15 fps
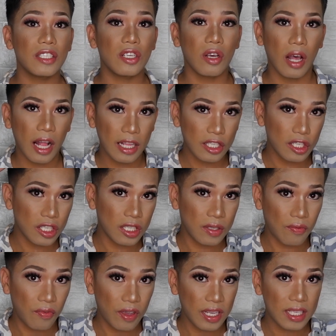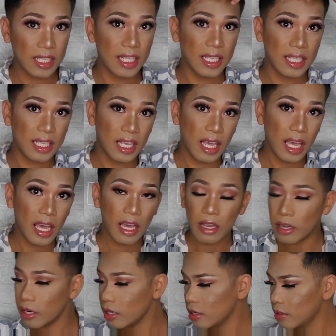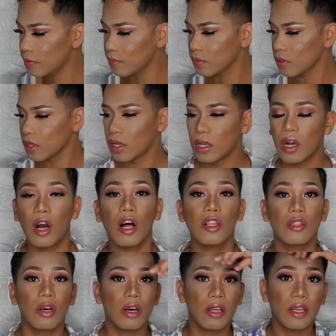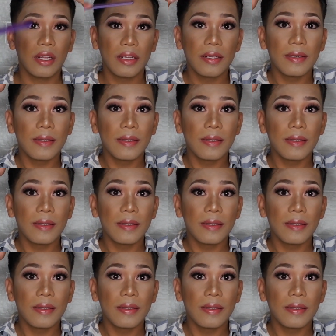so I'll just fix this hair. Hold on.